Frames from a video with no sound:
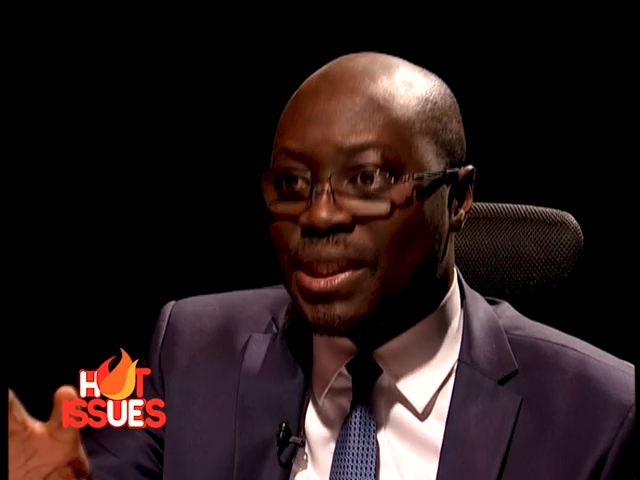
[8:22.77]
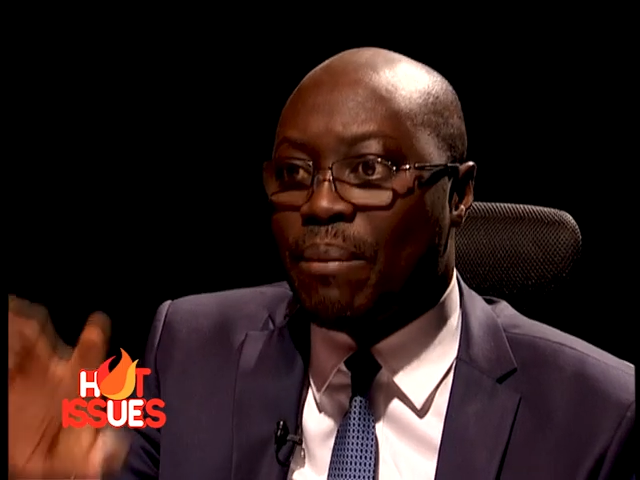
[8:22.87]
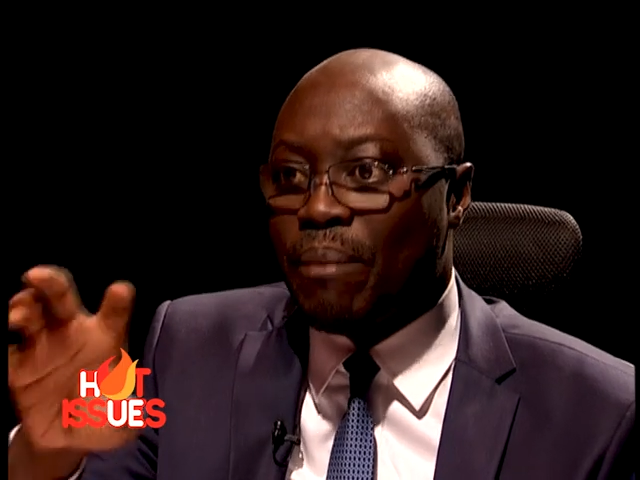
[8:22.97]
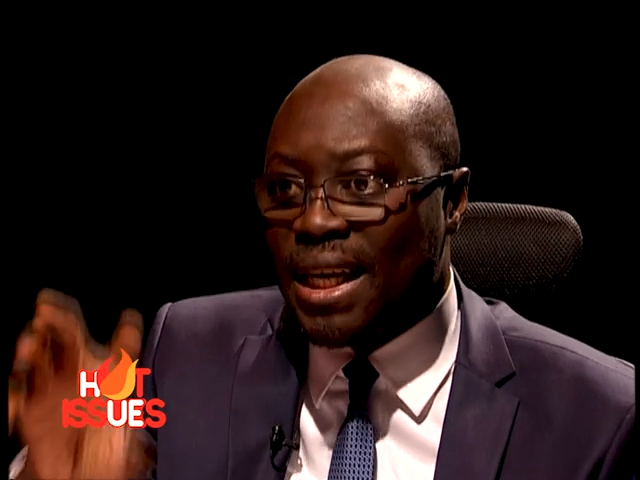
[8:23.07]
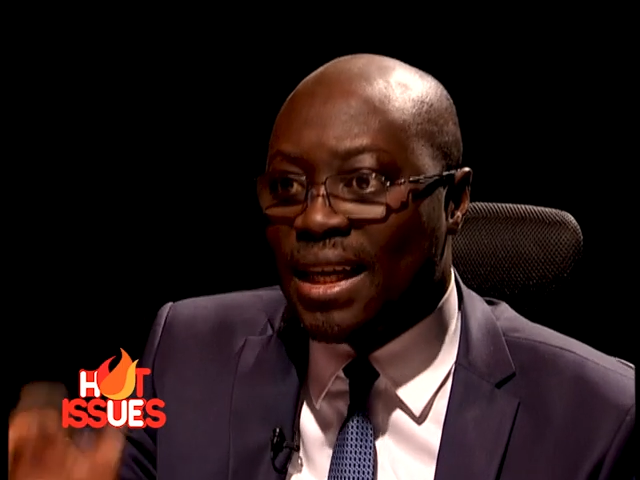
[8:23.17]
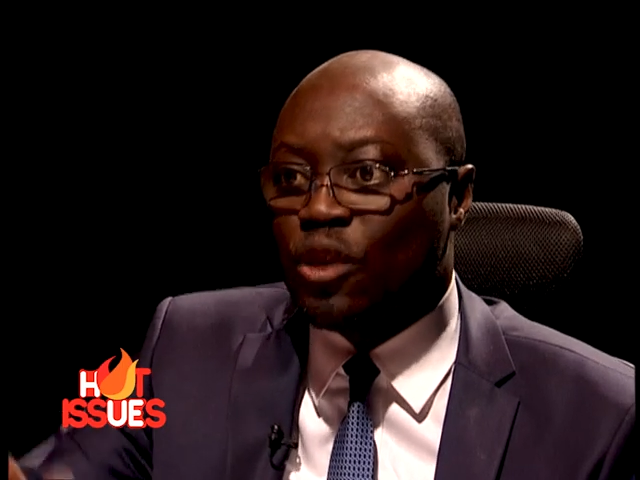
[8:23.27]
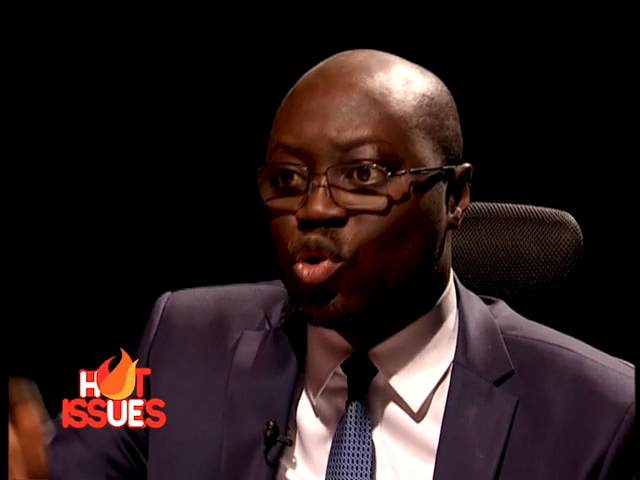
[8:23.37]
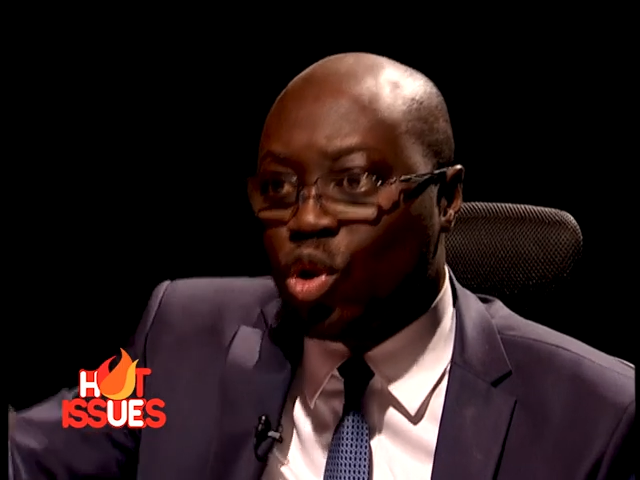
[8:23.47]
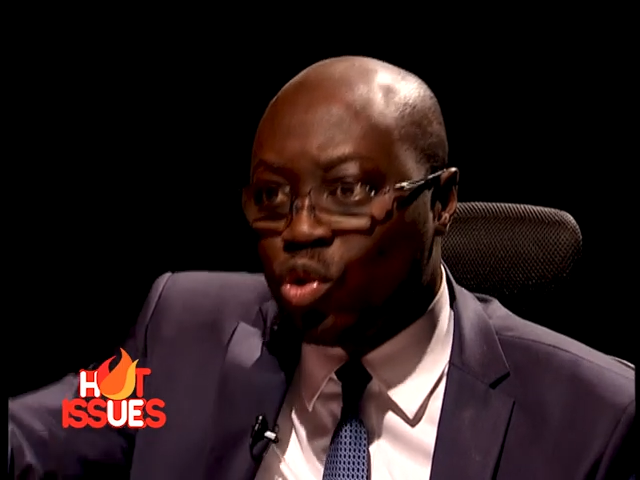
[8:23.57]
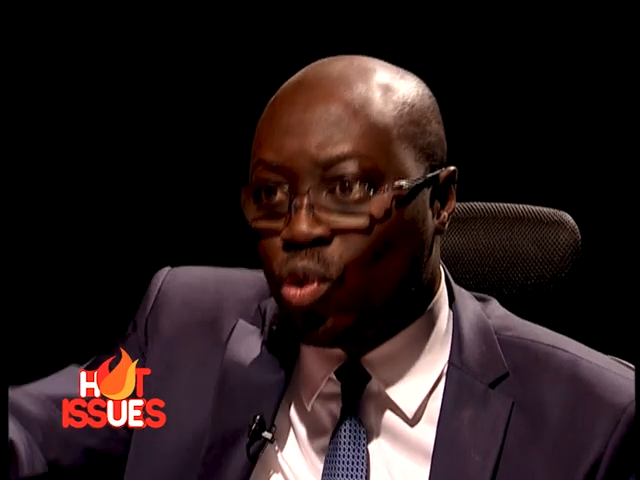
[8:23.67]
the money that is
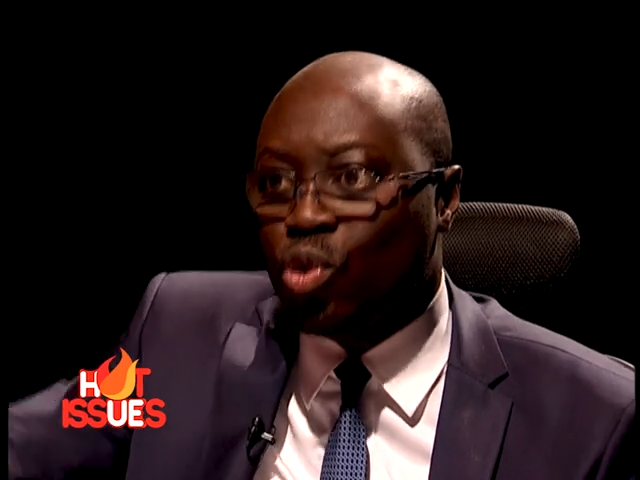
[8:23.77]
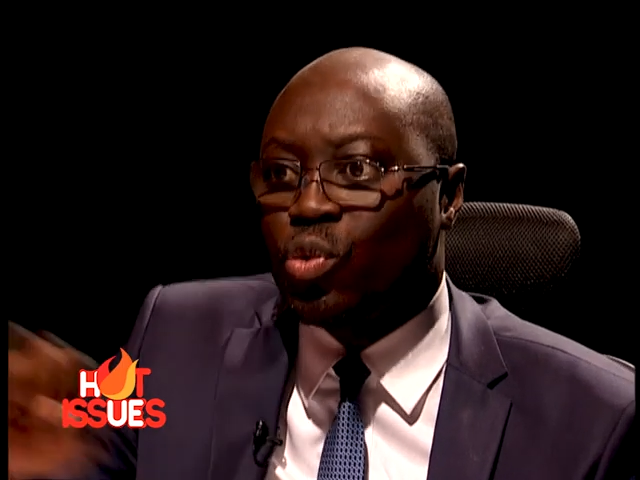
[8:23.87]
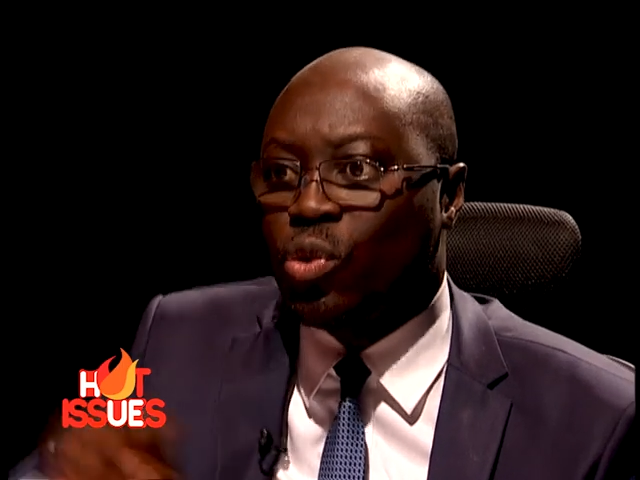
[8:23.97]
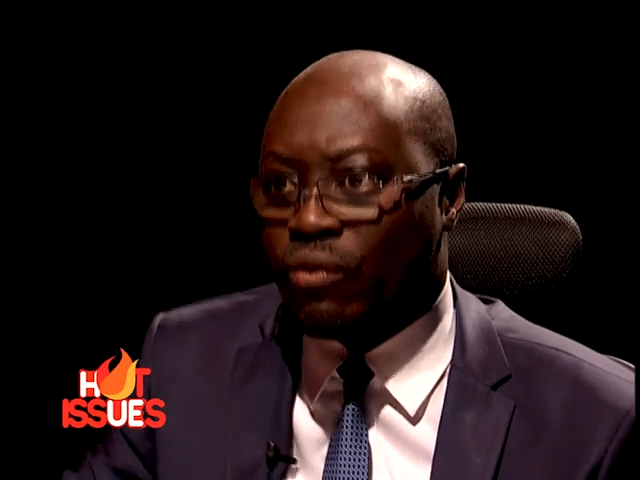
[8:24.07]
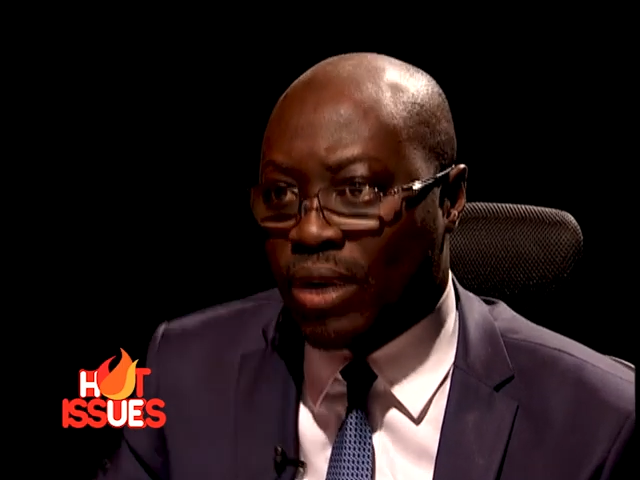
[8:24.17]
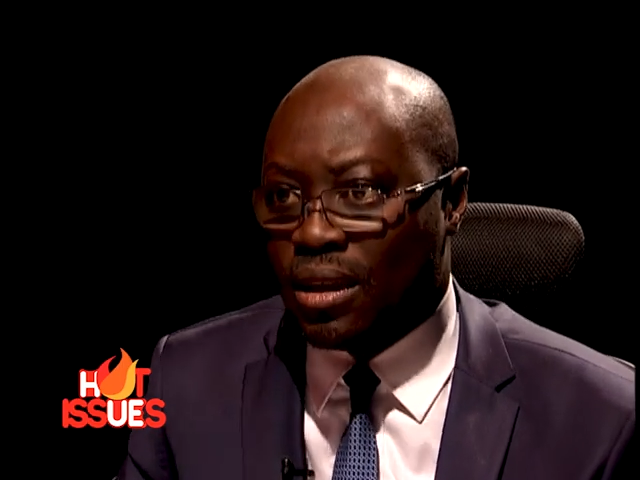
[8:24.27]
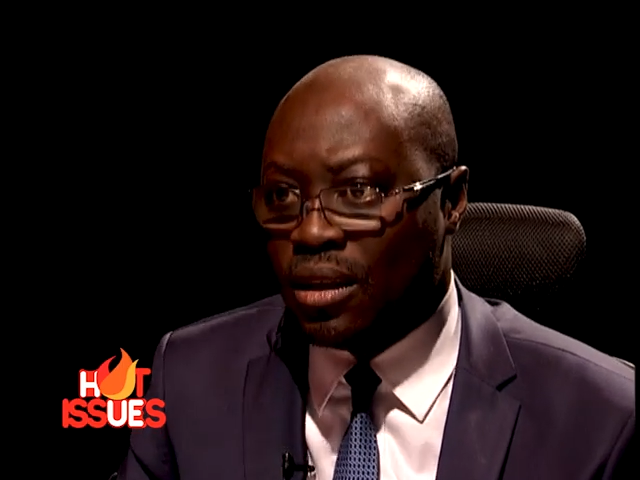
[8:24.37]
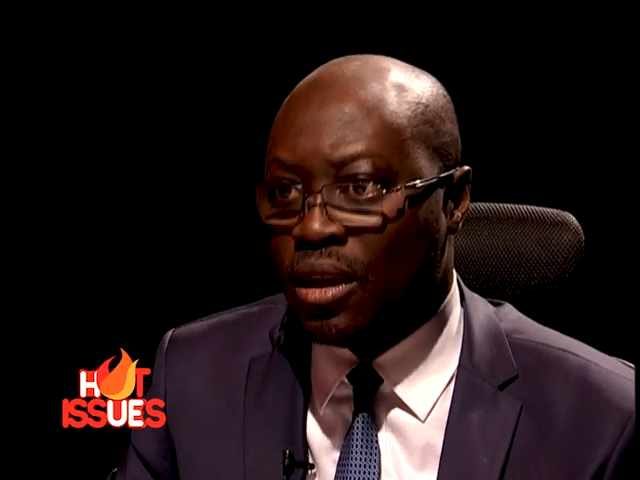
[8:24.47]
going to go to road fund.